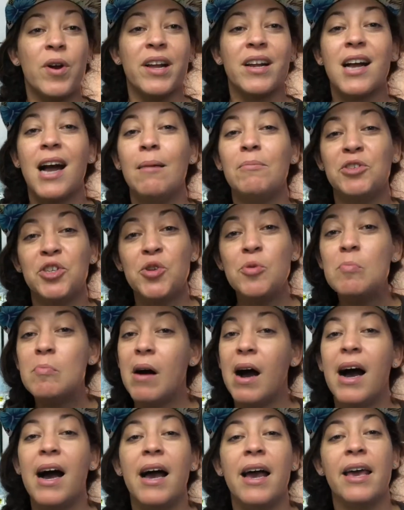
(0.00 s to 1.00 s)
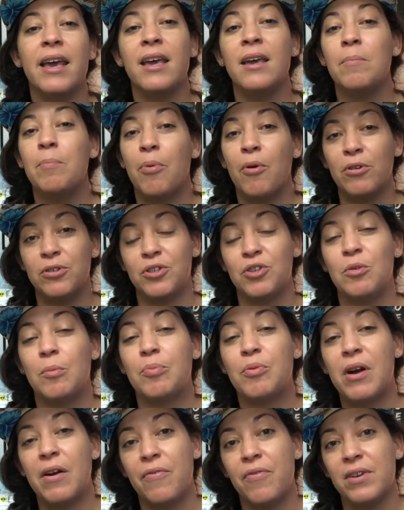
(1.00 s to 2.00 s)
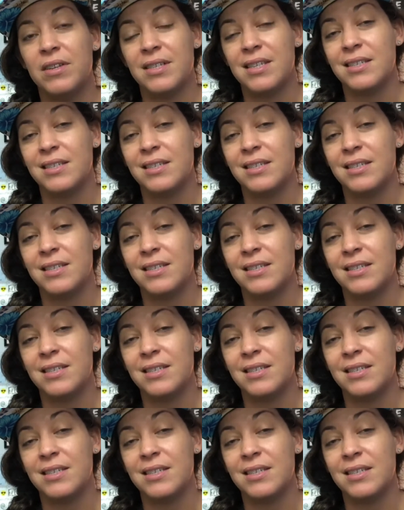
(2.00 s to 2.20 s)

it comes to my personal preference